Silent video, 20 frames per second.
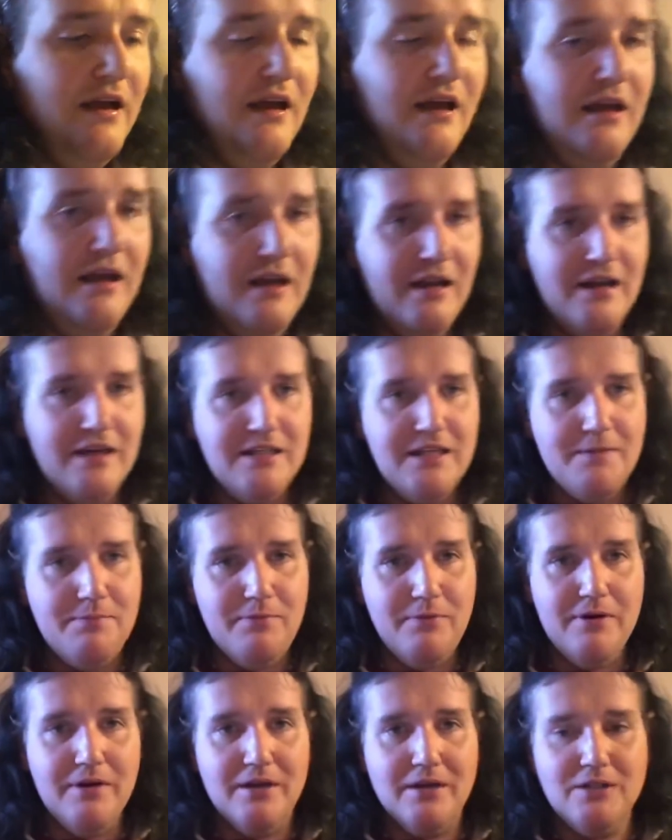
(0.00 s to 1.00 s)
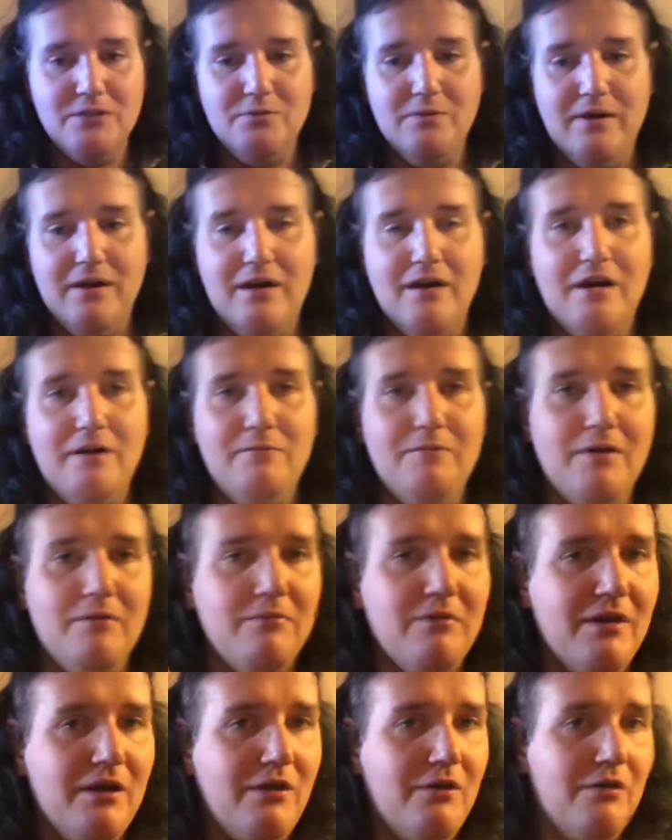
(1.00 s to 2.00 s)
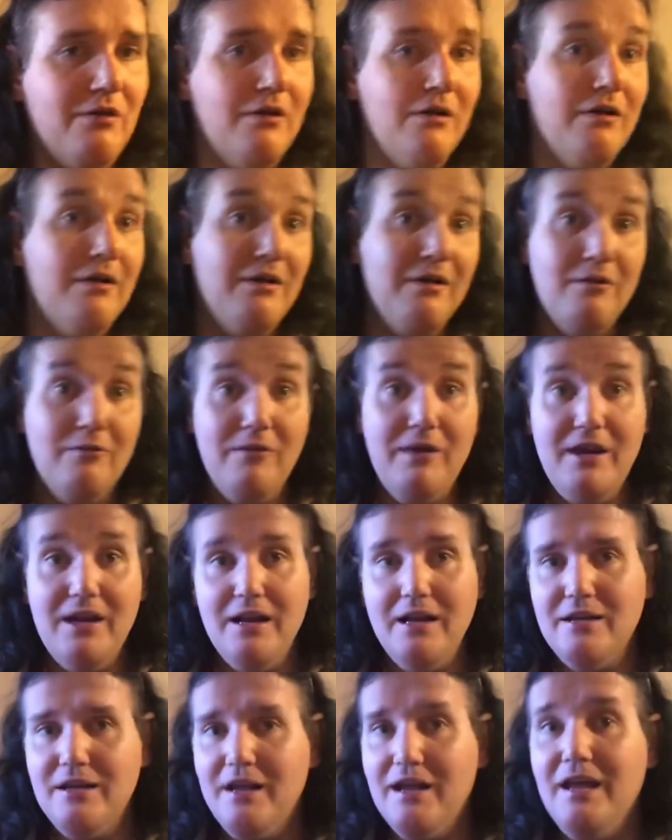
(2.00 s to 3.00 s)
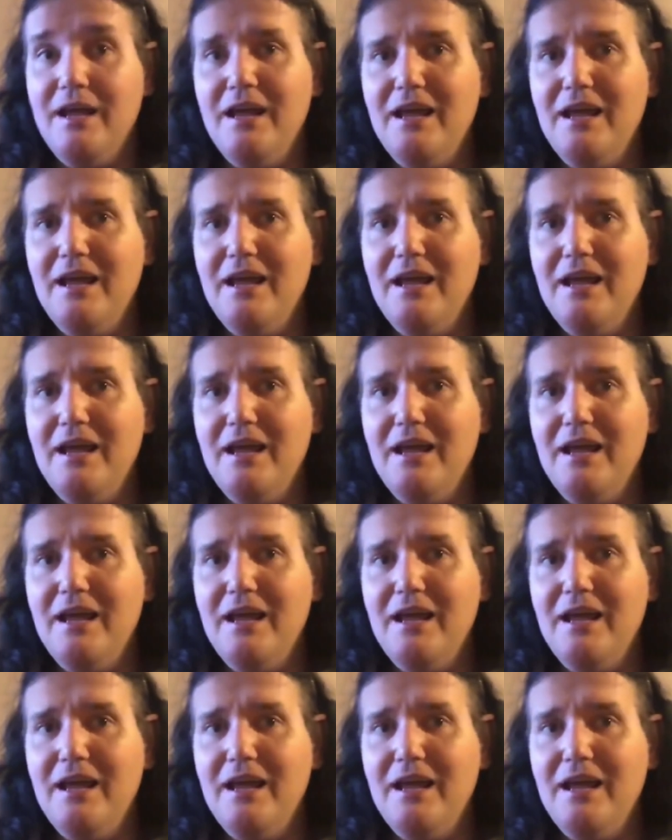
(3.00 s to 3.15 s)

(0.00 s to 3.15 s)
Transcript: And I did put it on Twitter. I'm, I'm going to read it.